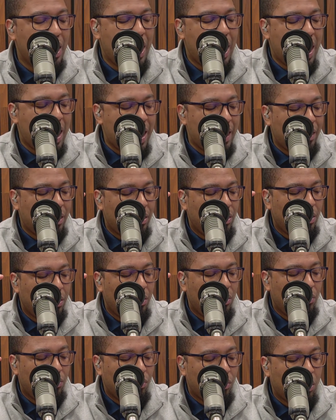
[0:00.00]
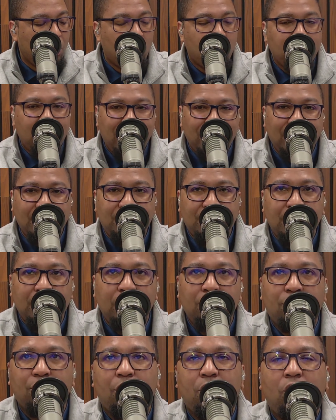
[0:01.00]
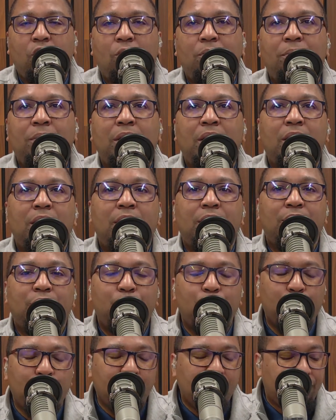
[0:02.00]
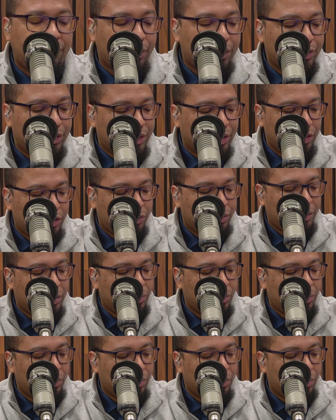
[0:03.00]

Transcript: at Rome, in the city of Rome during the first century.